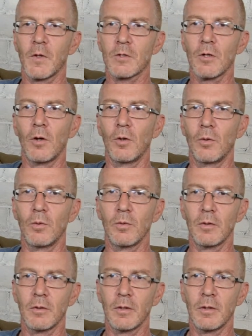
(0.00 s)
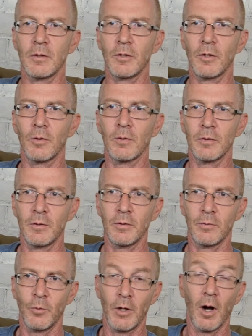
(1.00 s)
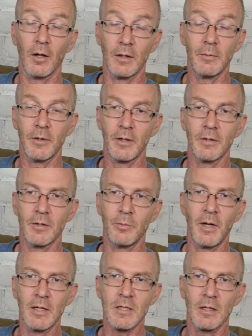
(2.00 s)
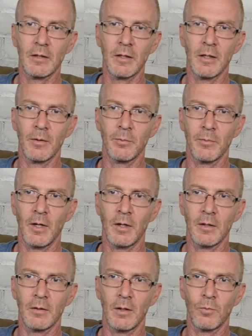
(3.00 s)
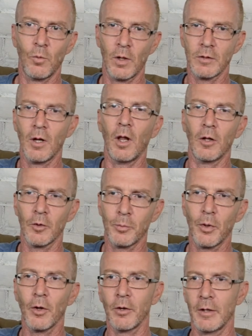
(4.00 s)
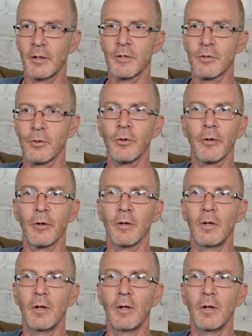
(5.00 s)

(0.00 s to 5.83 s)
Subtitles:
So we are limited to basically 1 color per extruder,